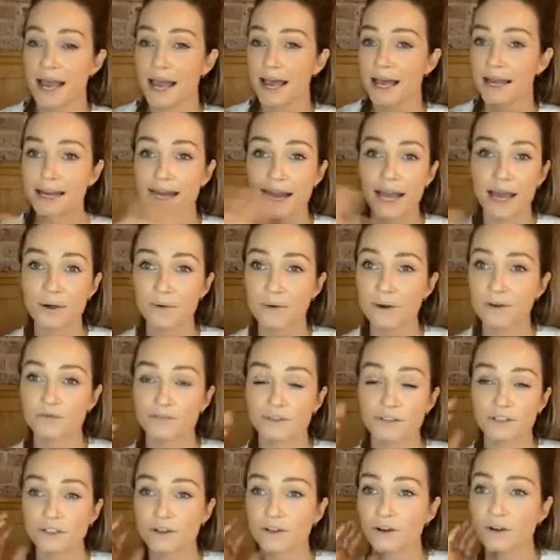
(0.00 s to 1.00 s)
And now I've
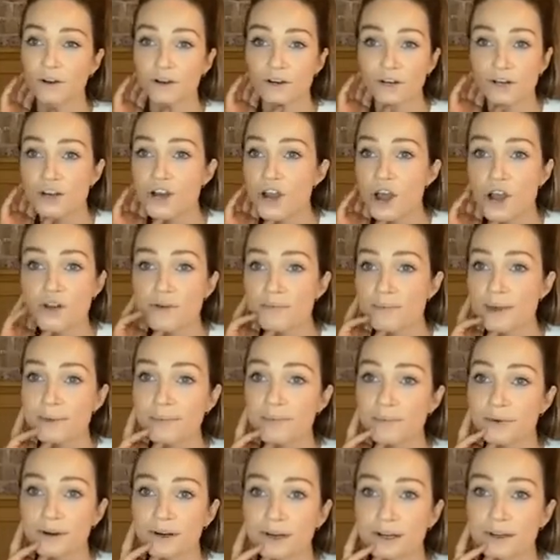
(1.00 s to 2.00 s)
just got no
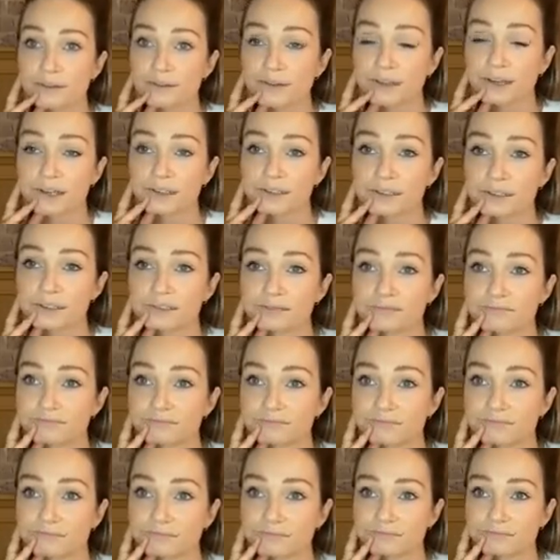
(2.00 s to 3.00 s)
memory of those
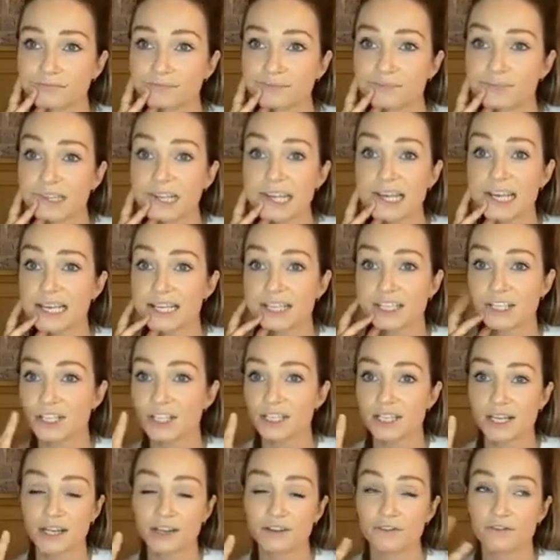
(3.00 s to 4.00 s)
years,
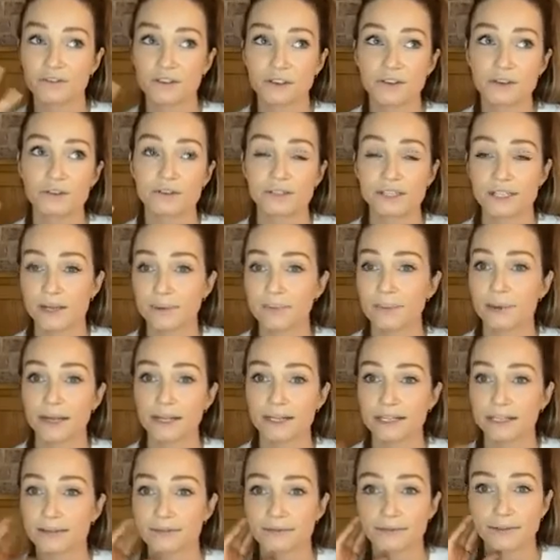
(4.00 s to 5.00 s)
just like a few
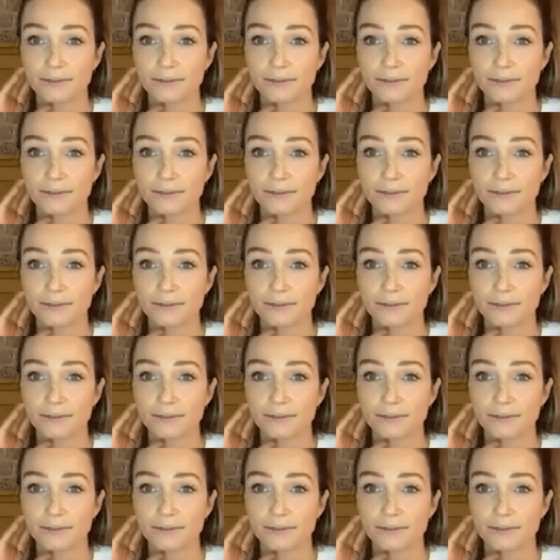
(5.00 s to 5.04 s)
snippets of